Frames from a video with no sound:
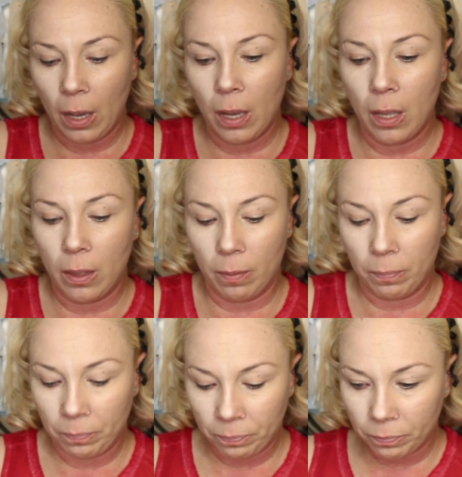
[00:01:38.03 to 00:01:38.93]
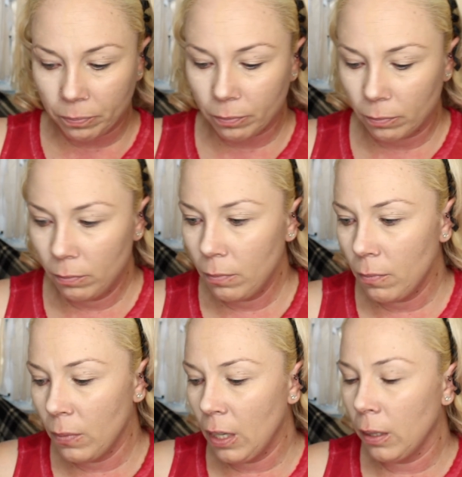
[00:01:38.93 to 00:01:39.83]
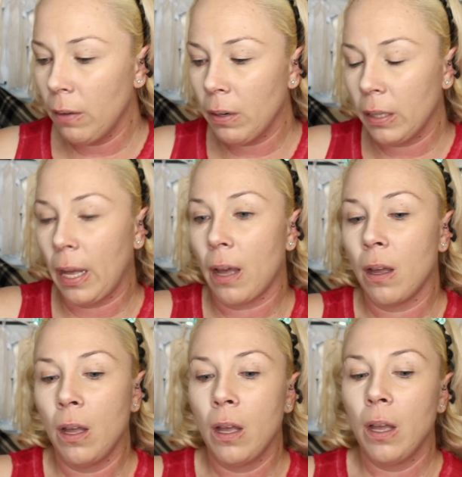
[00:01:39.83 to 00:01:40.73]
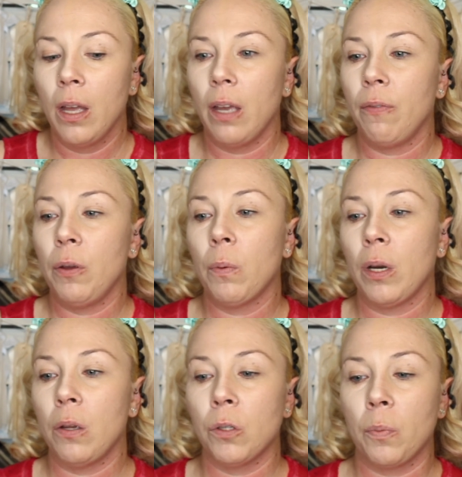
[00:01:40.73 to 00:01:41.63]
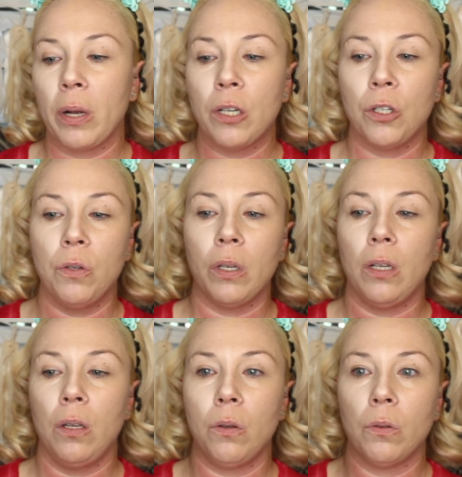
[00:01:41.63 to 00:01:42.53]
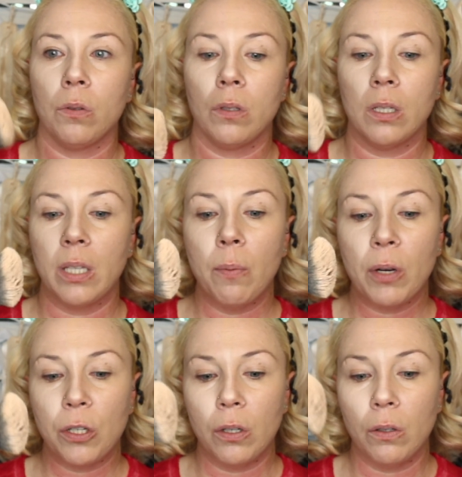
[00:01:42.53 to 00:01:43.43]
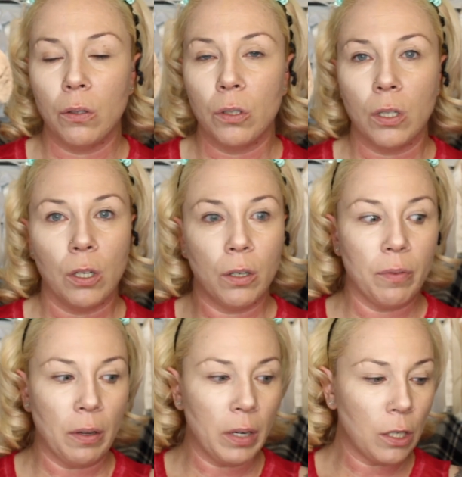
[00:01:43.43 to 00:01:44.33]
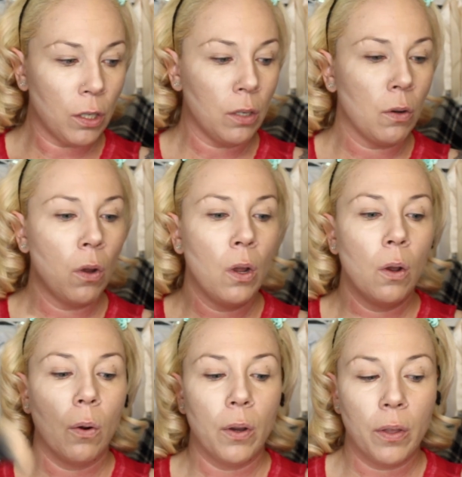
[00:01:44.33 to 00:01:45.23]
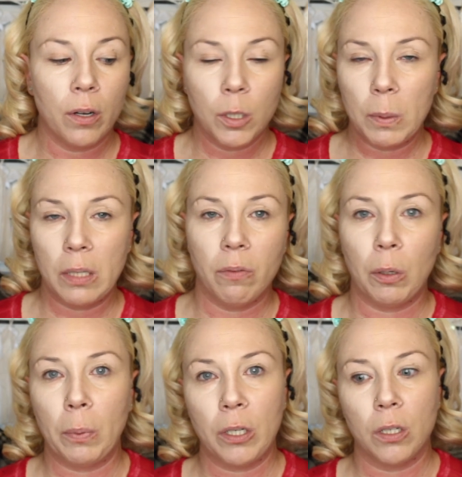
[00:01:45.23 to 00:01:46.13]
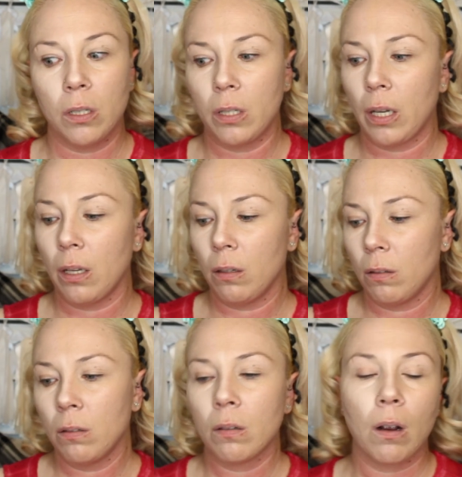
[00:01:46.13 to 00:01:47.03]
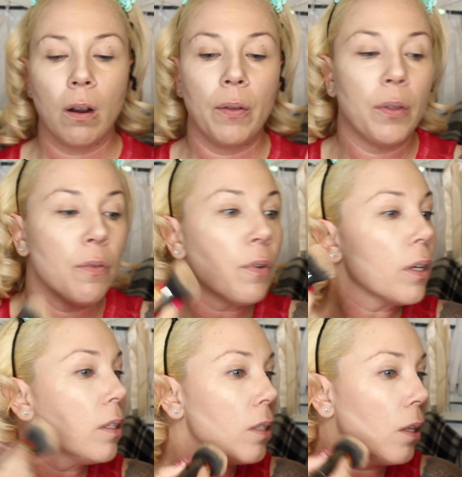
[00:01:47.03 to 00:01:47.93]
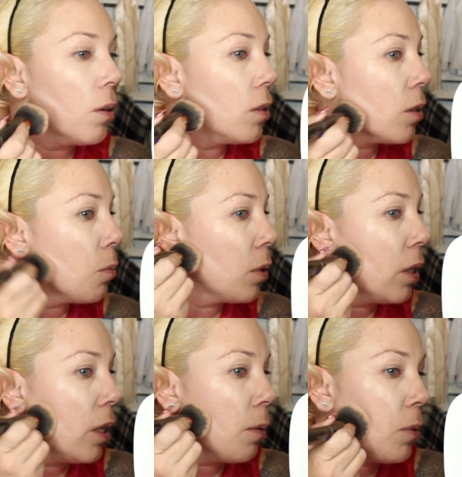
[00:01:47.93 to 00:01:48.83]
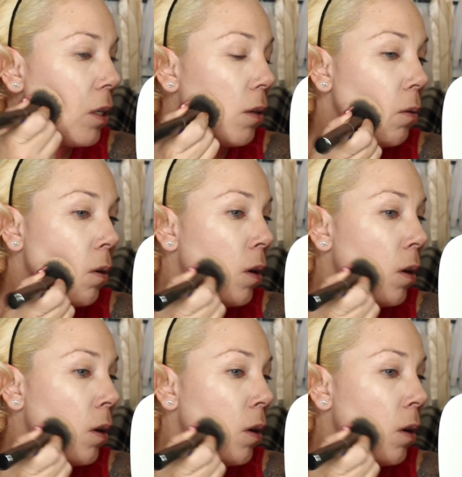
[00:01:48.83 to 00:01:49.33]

And leave it at that. If you want to use a brush, you can use the same brush you use to do your foundation, or there are specific brushes that are out there for concealer. It's completely up to you.